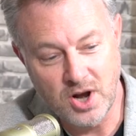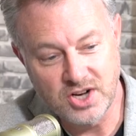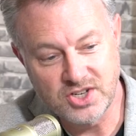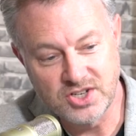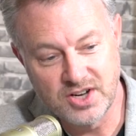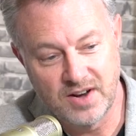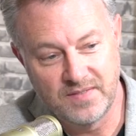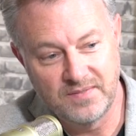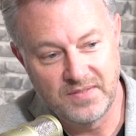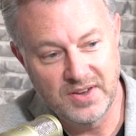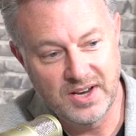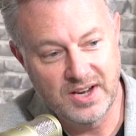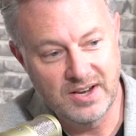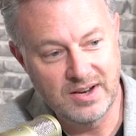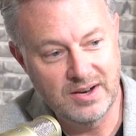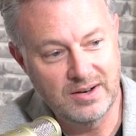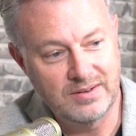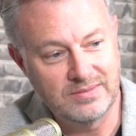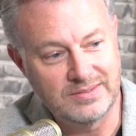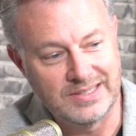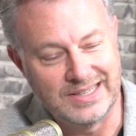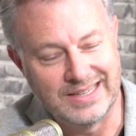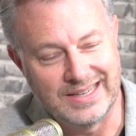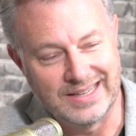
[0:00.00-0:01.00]
watching on
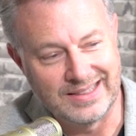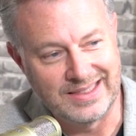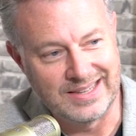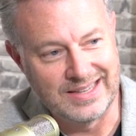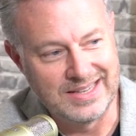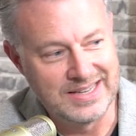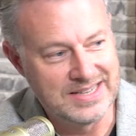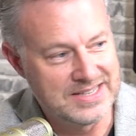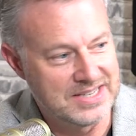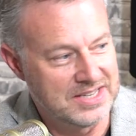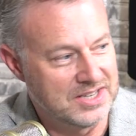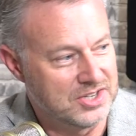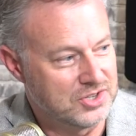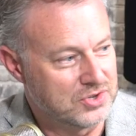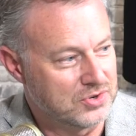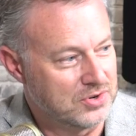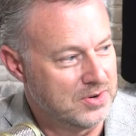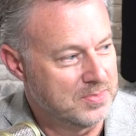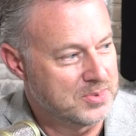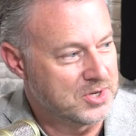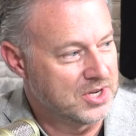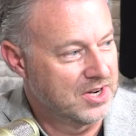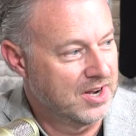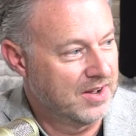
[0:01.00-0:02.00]
video, you get the easy
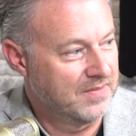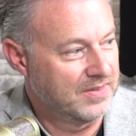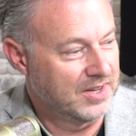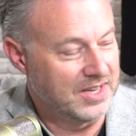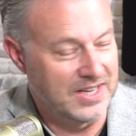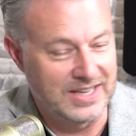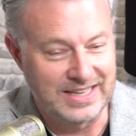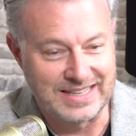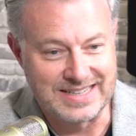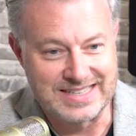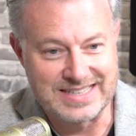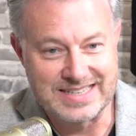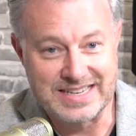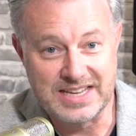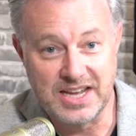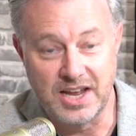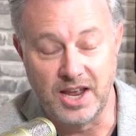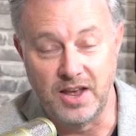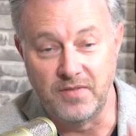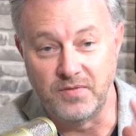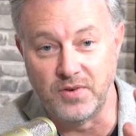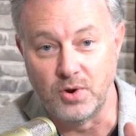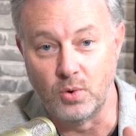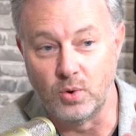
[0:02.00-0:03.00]
description of it. You can see
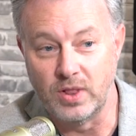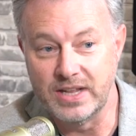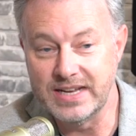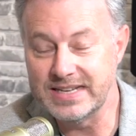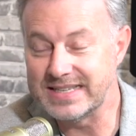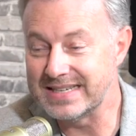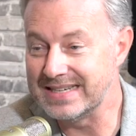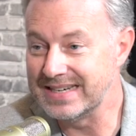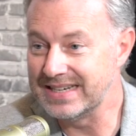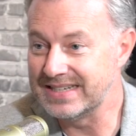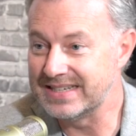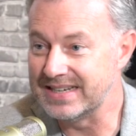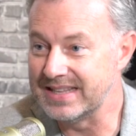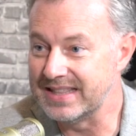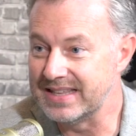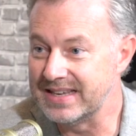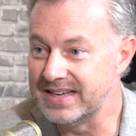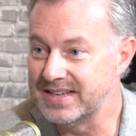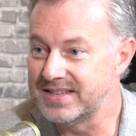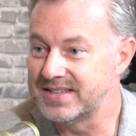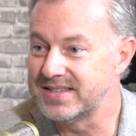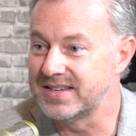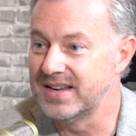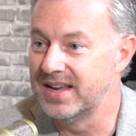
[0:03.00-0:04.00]
it. If you're listening to
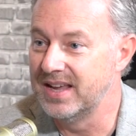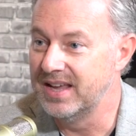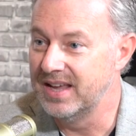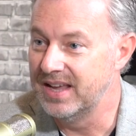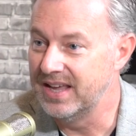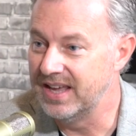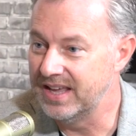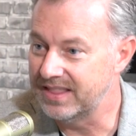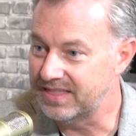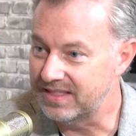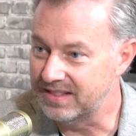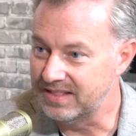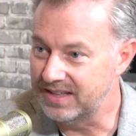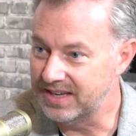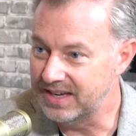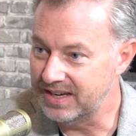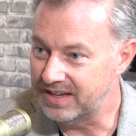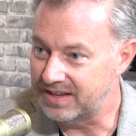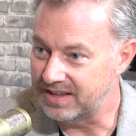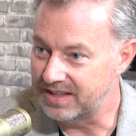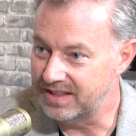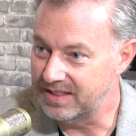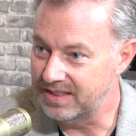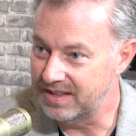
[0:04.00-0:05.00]
this, hit the
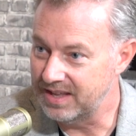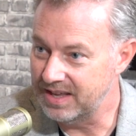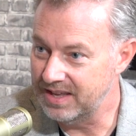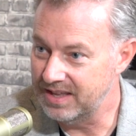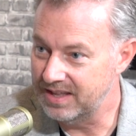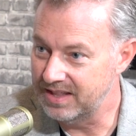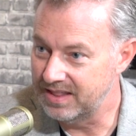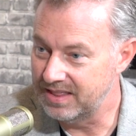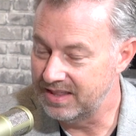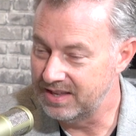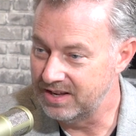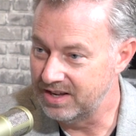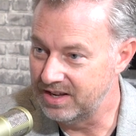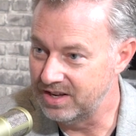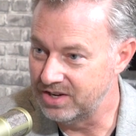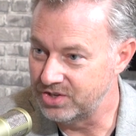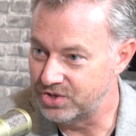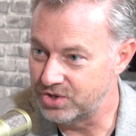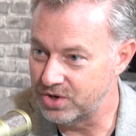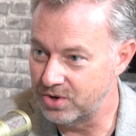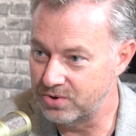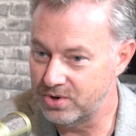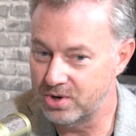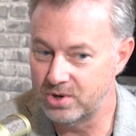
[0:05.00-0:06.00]
link in the
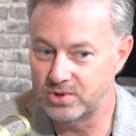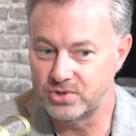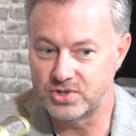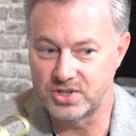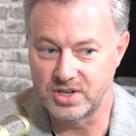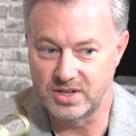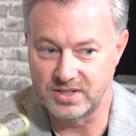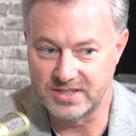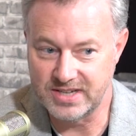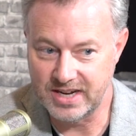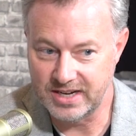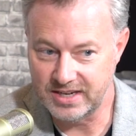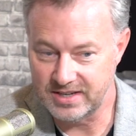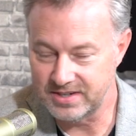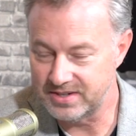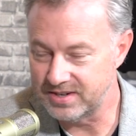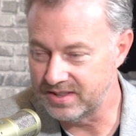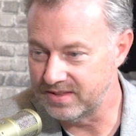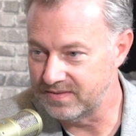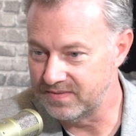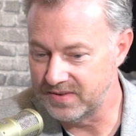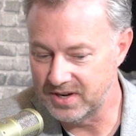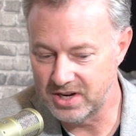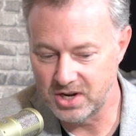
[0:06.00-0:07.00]
show notes. It'll take you
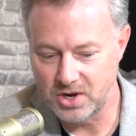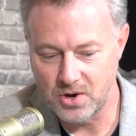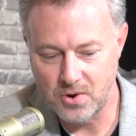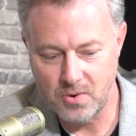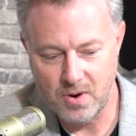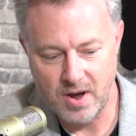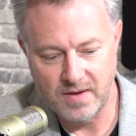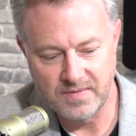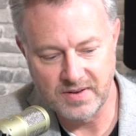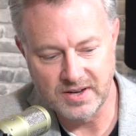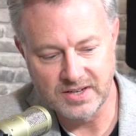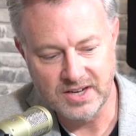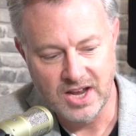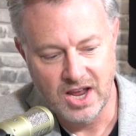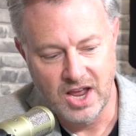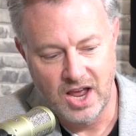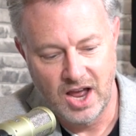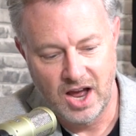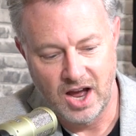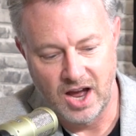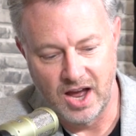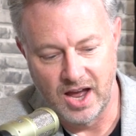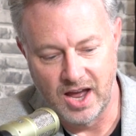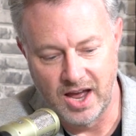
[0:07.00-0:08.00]
to the video of it,
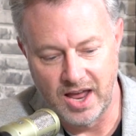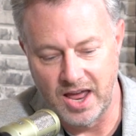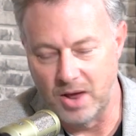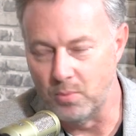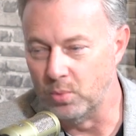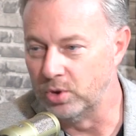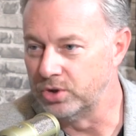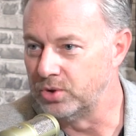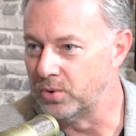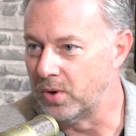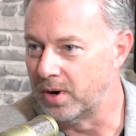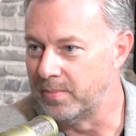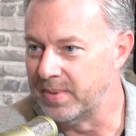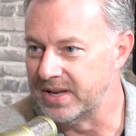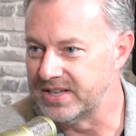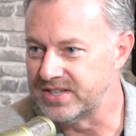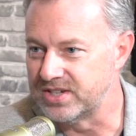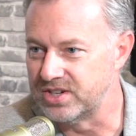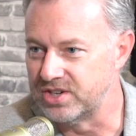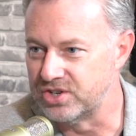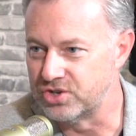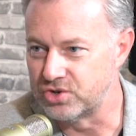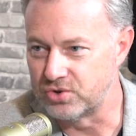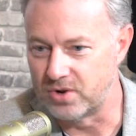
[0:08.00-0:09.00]
and we'll do our
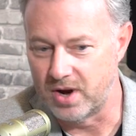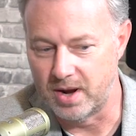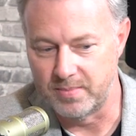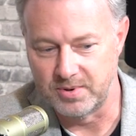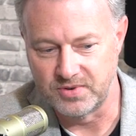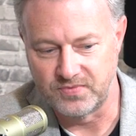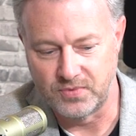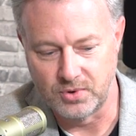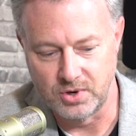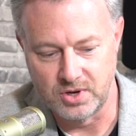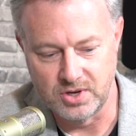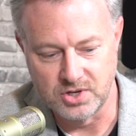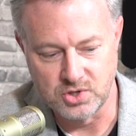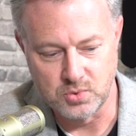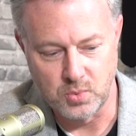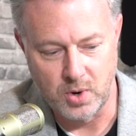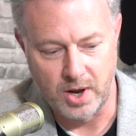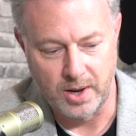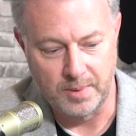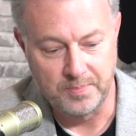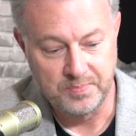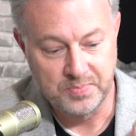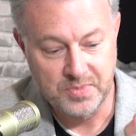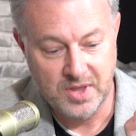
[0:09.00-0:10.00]
best to describe it for you as
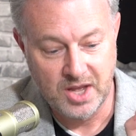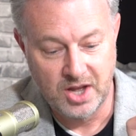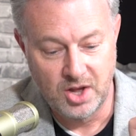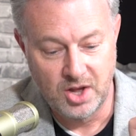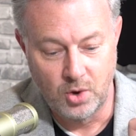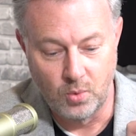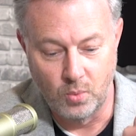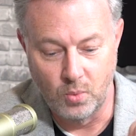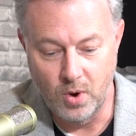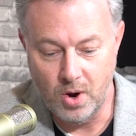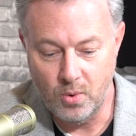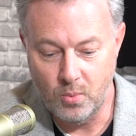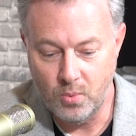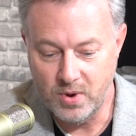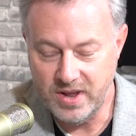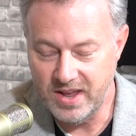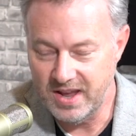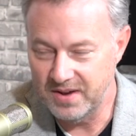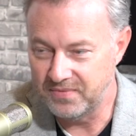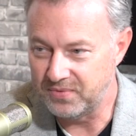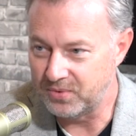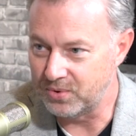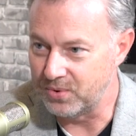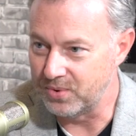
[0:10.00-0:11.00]
well. What we
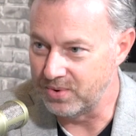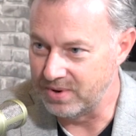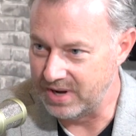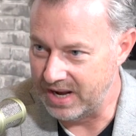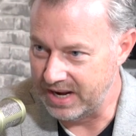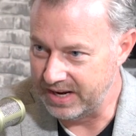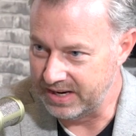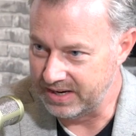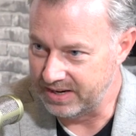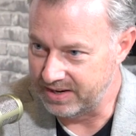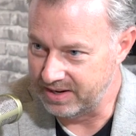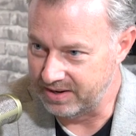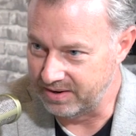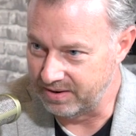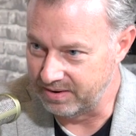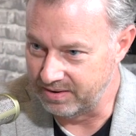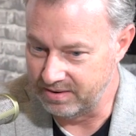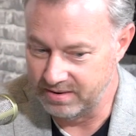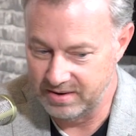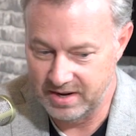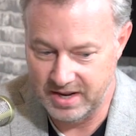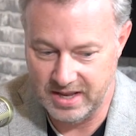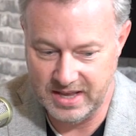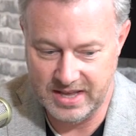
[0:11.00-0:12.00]
have created
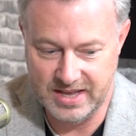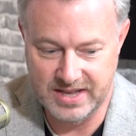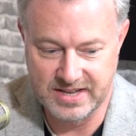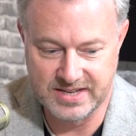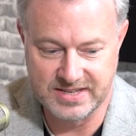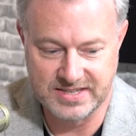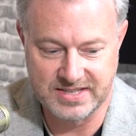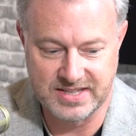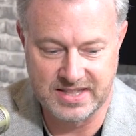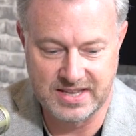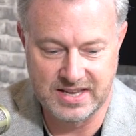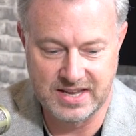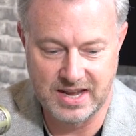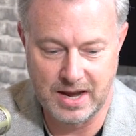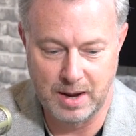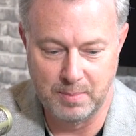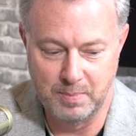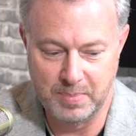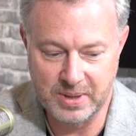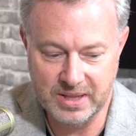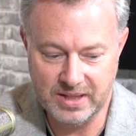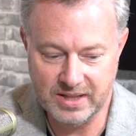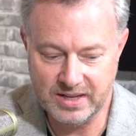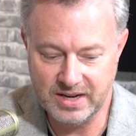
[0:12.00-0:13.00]
here is the
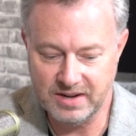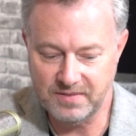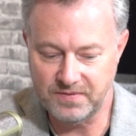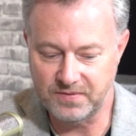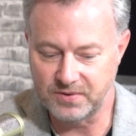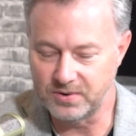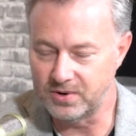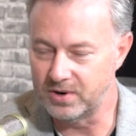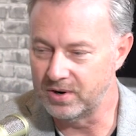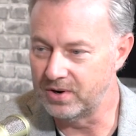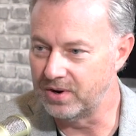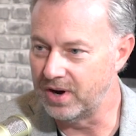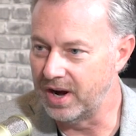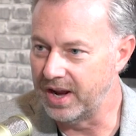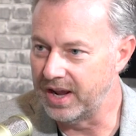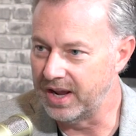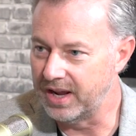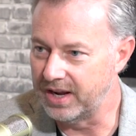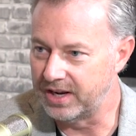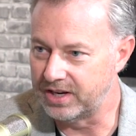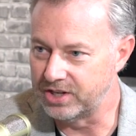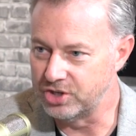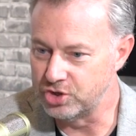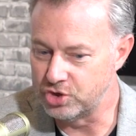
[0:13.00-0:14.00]
ability for
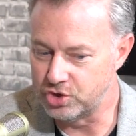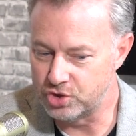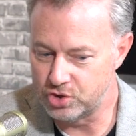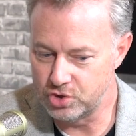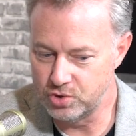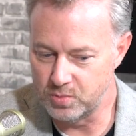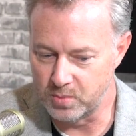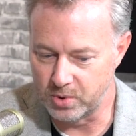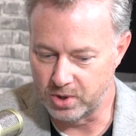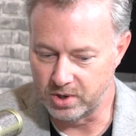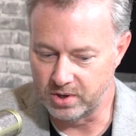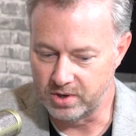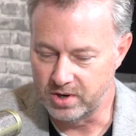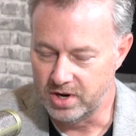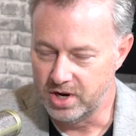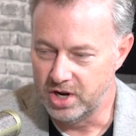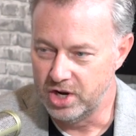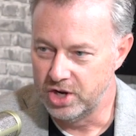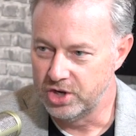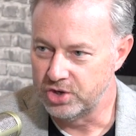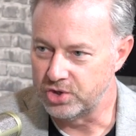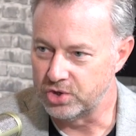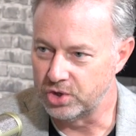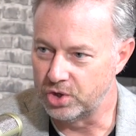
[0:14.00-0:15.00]
a consumer
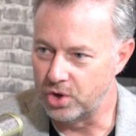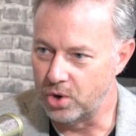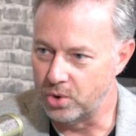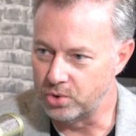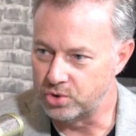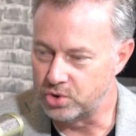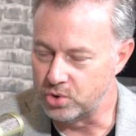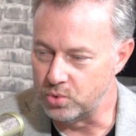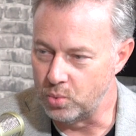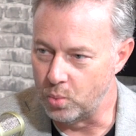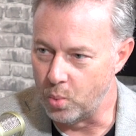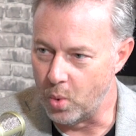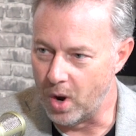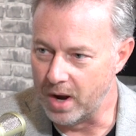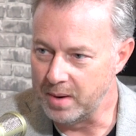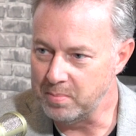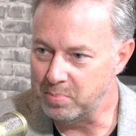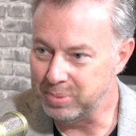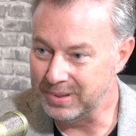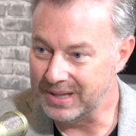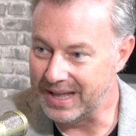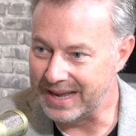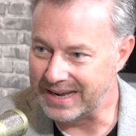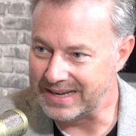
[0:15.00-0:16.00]
to go to
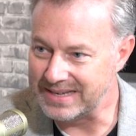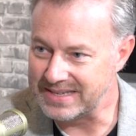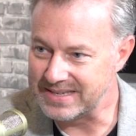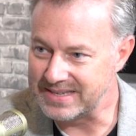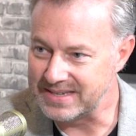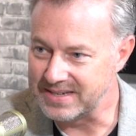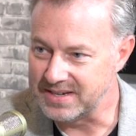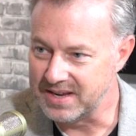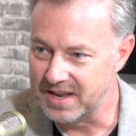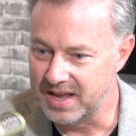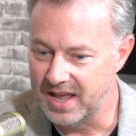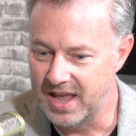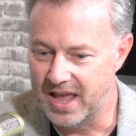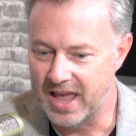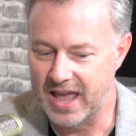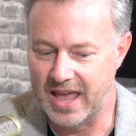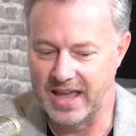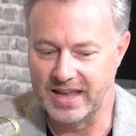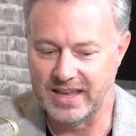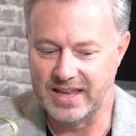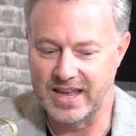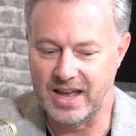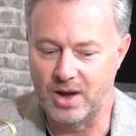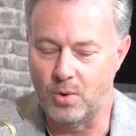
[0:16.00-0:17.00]
one place
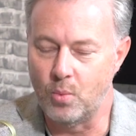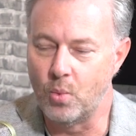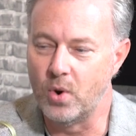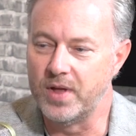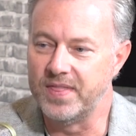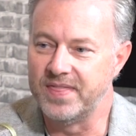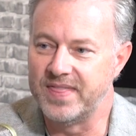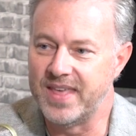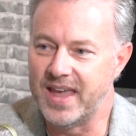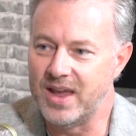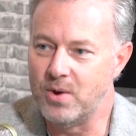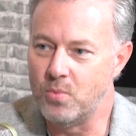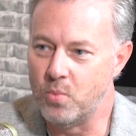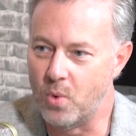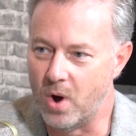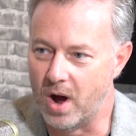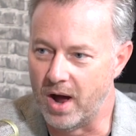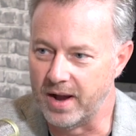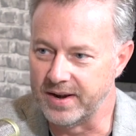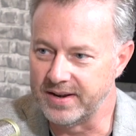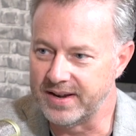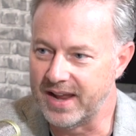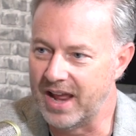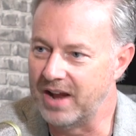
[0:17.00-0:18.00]
and get what they
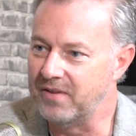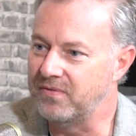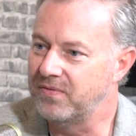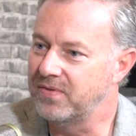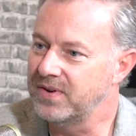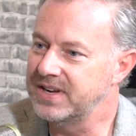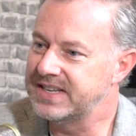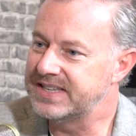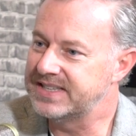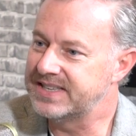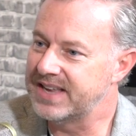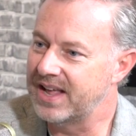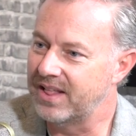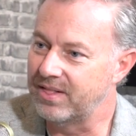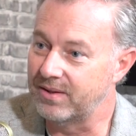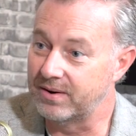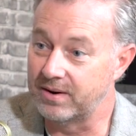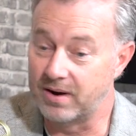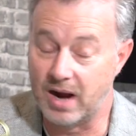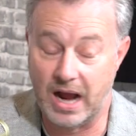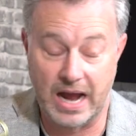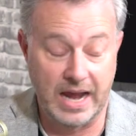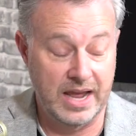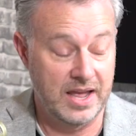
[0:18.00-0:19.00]
want. Every
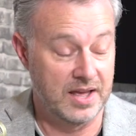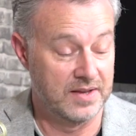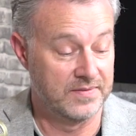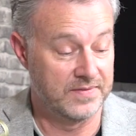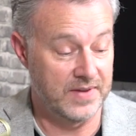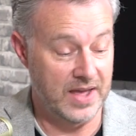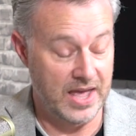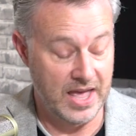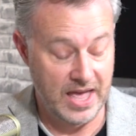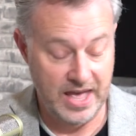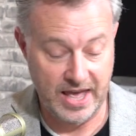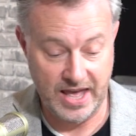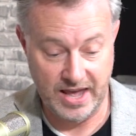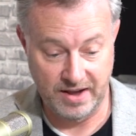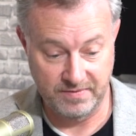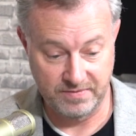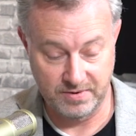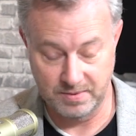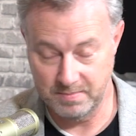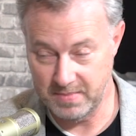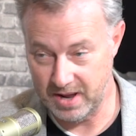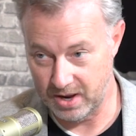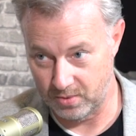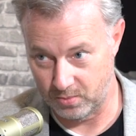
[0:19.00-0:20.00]
seller I have
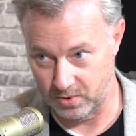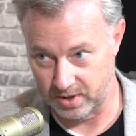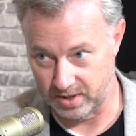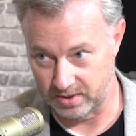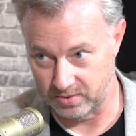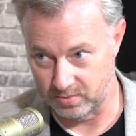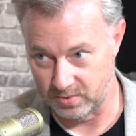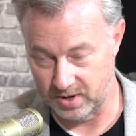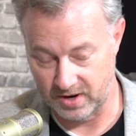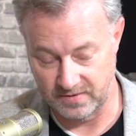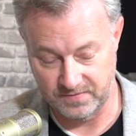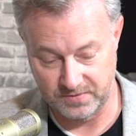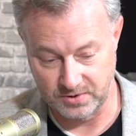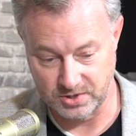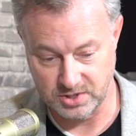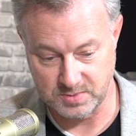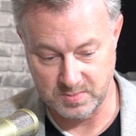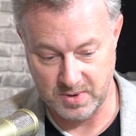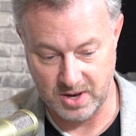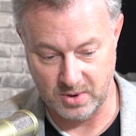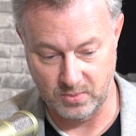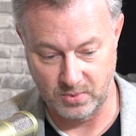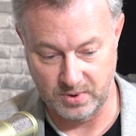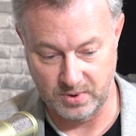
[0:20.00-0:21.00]
ever met with, when I first